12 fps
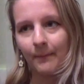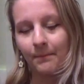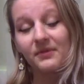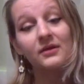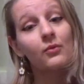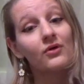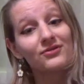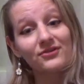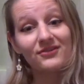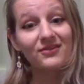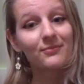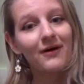He wanted
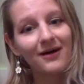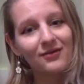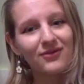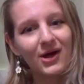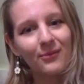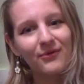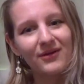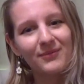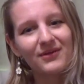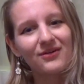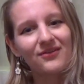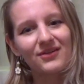this pug fabric
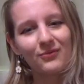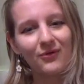because he